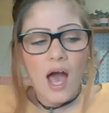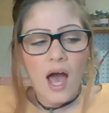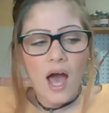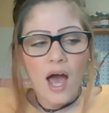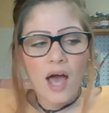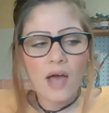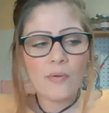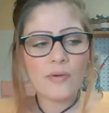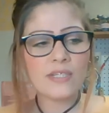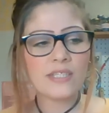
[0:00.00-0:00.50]

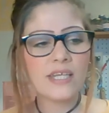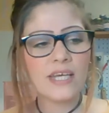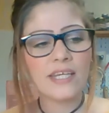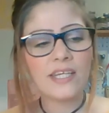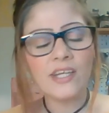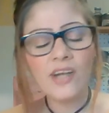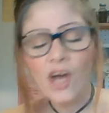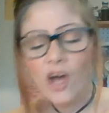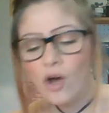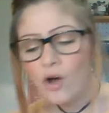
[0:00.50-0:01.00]
I was like,
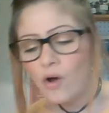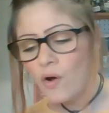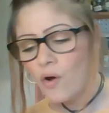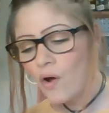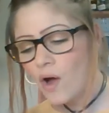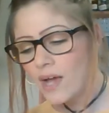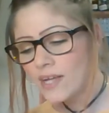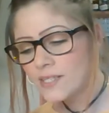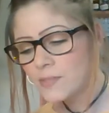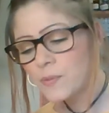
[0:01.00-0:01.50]

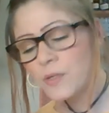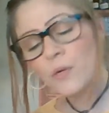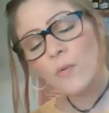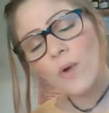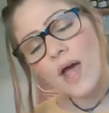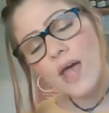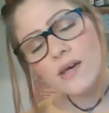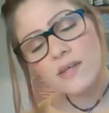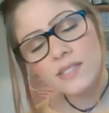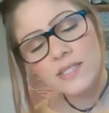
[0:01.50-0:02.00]
it's been a
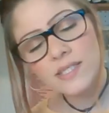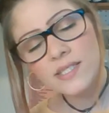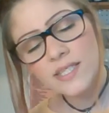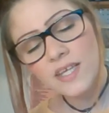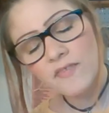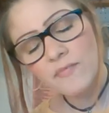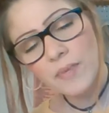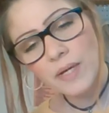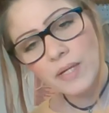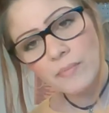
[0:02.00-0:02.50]
while since
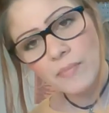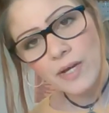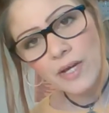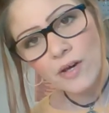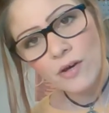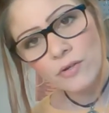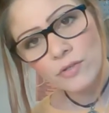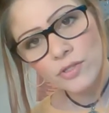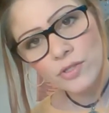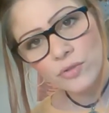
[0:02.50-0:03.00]
I've made my
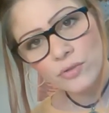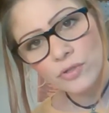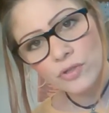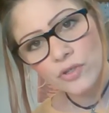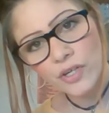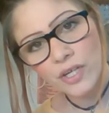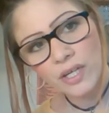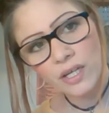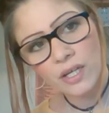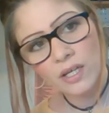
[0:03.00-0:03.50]
own
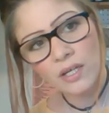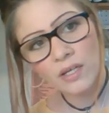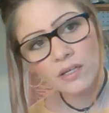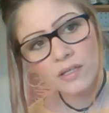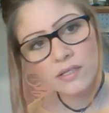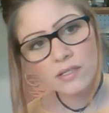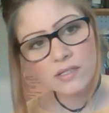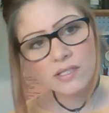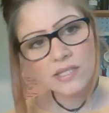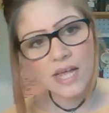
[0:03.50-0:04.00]
jewelry
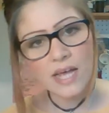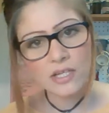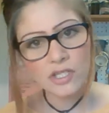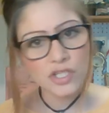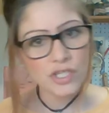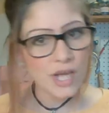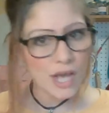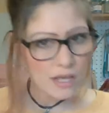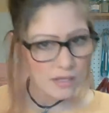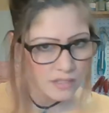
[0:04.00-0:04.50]
/
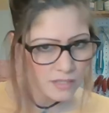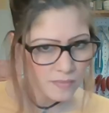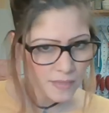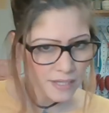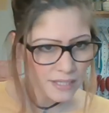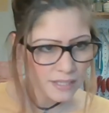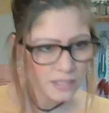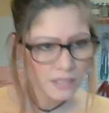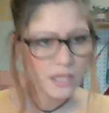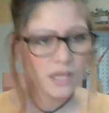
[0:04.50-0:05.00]

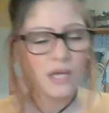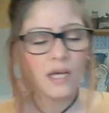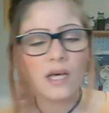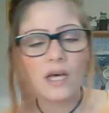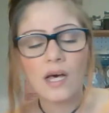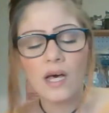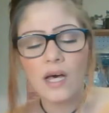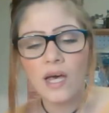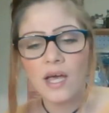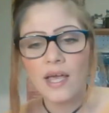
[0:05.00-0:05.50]
talisman.
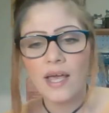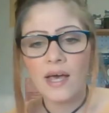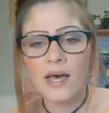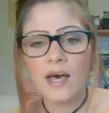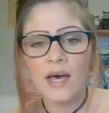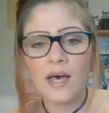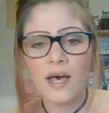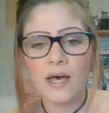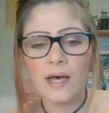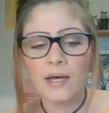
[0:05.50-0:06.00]

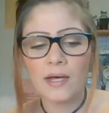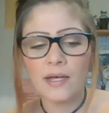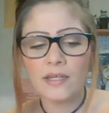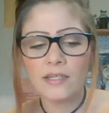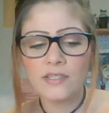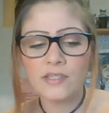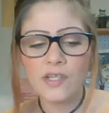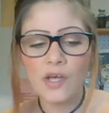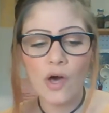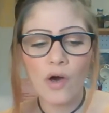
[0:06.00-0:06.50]

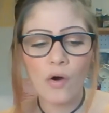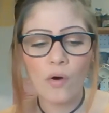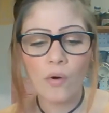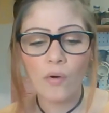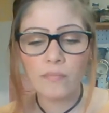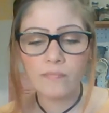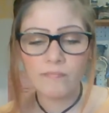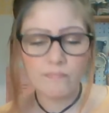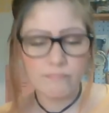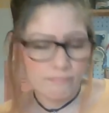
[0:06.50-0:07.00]

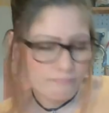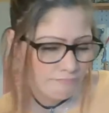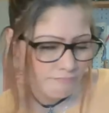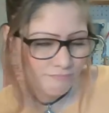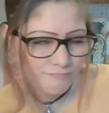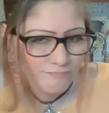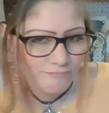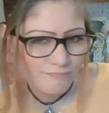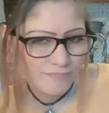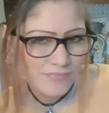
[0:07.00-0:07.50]
So
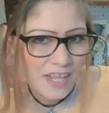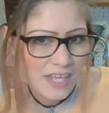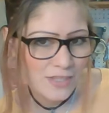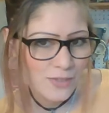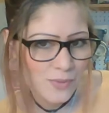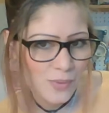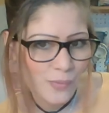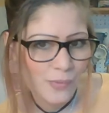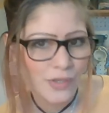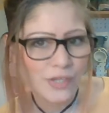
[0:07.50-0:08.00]
that's
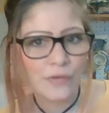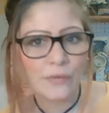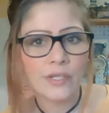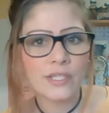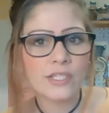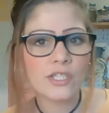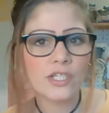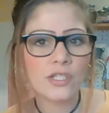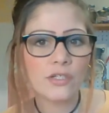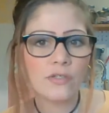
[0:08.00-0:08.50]
what we're going
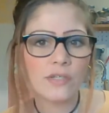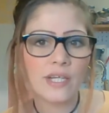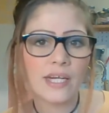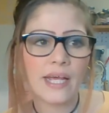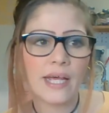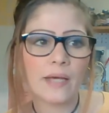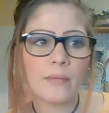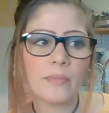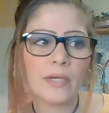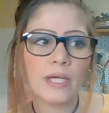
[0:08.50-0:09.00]
to do
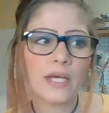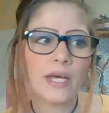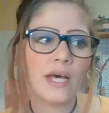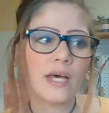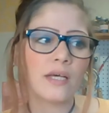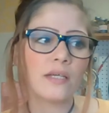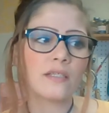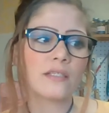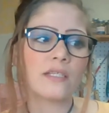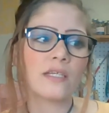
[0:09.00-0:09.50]
today
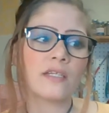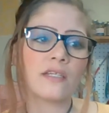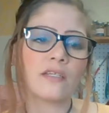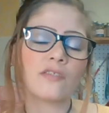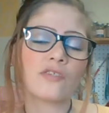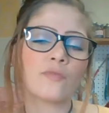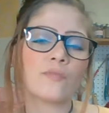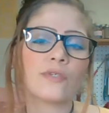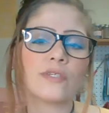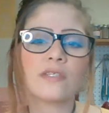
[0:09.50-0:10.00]
because it is
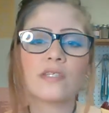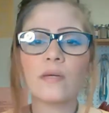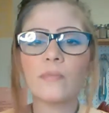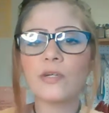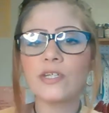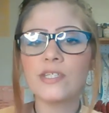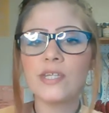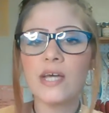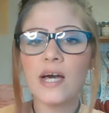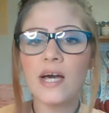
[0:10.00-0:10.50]
almost
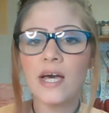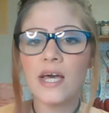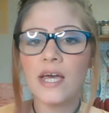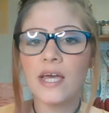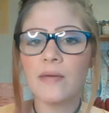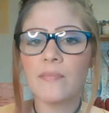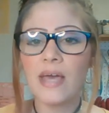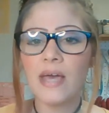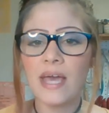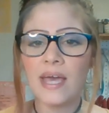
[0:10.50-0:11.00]

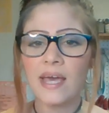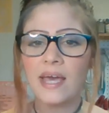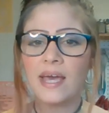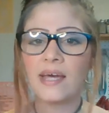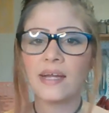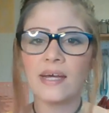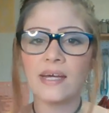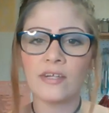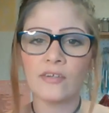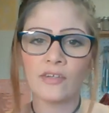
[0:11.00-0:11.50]
summertime,
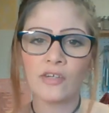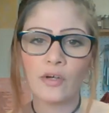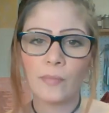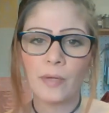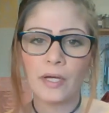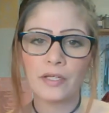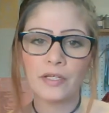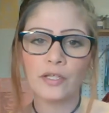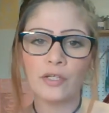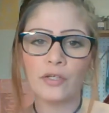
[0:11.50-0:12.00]
and I don't know
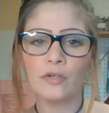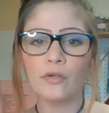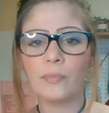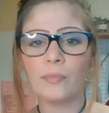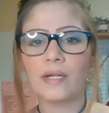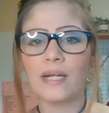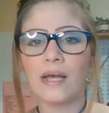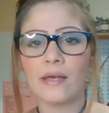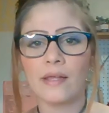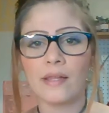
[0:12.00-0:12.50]
about you,
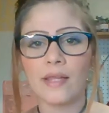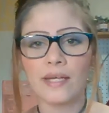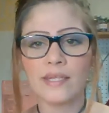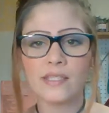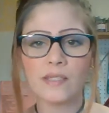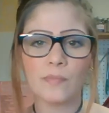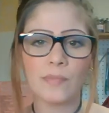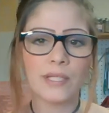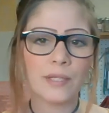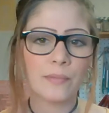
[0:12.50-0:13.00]
but I like
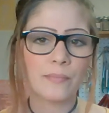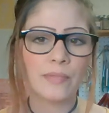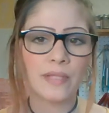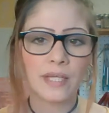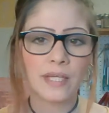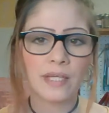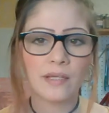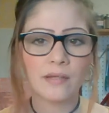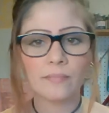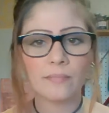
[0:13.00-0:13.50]
to bling
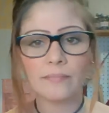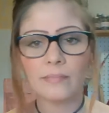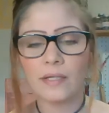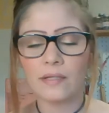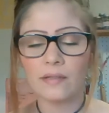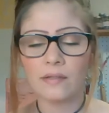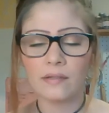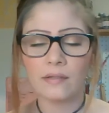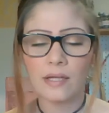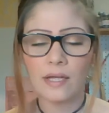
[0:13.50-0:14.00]
bling,
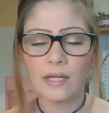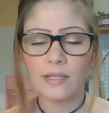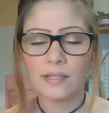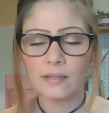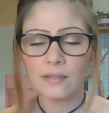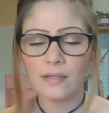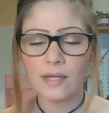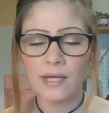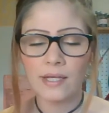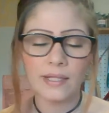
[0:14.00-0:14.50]
but I
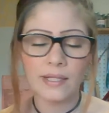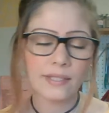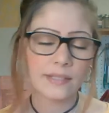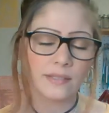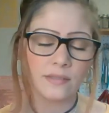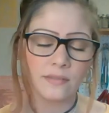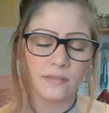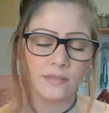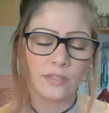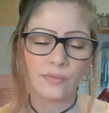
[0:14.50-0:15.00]
like
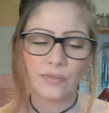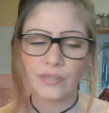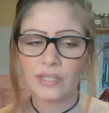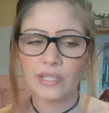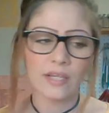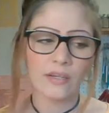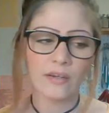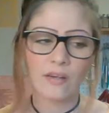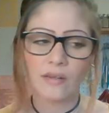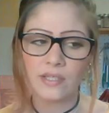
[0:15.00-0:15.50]
doing
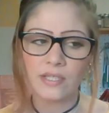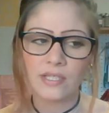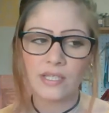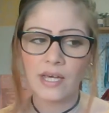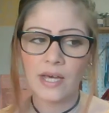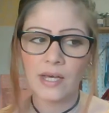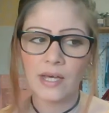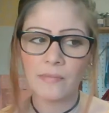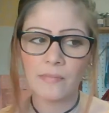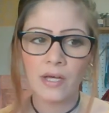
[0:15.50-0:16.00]
that all the
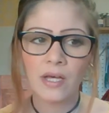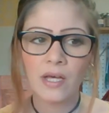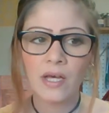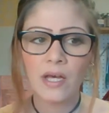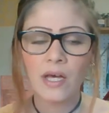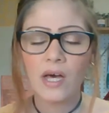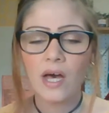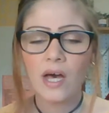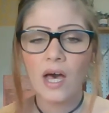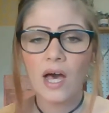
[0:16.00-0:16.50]
time.
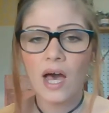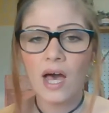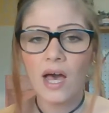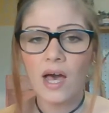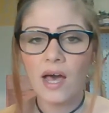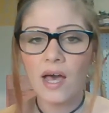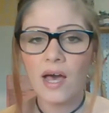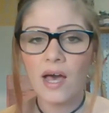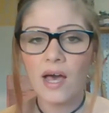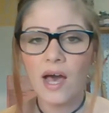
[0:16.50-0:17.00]

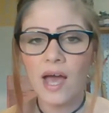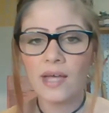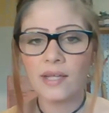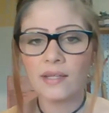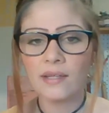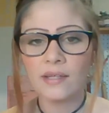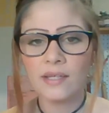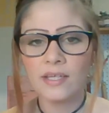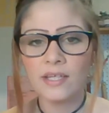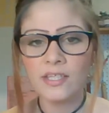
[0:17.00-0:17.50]

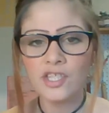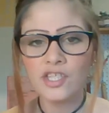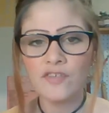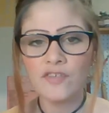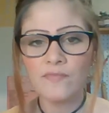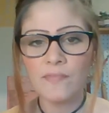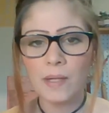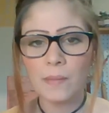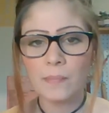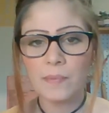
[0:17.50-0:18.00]
Each of my